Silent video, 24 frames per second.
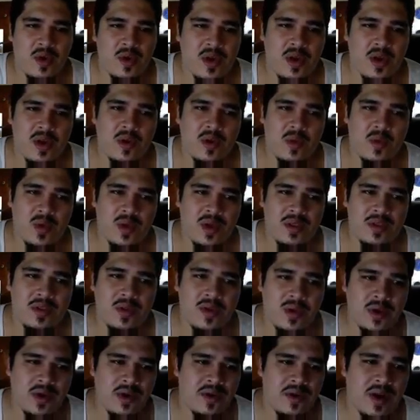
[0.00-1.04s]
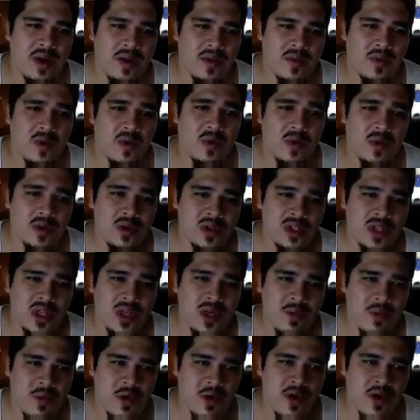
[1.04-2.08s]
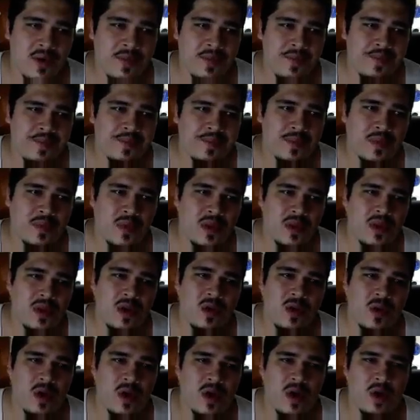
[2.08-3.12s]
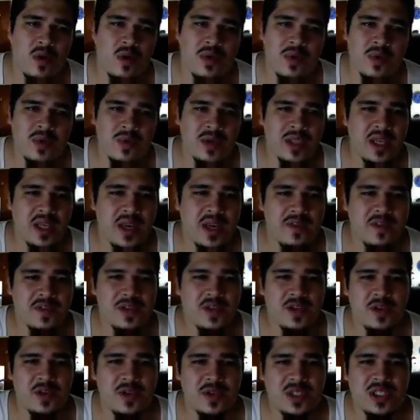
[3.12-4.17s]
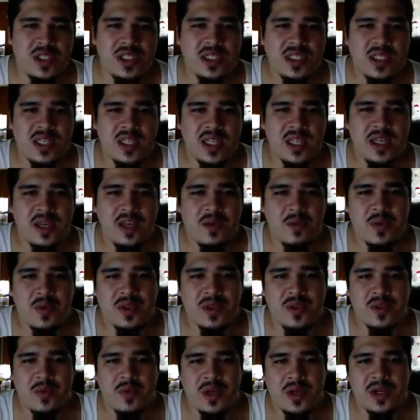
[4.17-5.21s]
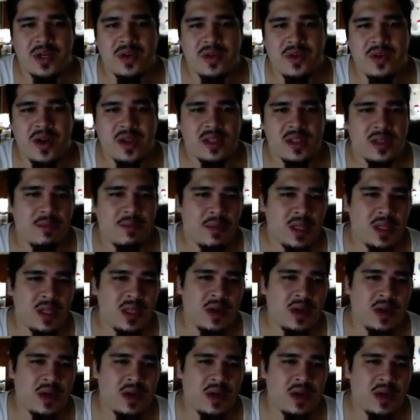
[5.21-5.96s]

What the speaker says: with going around the corners anymore. All we really have to do is just link them with the one directly below,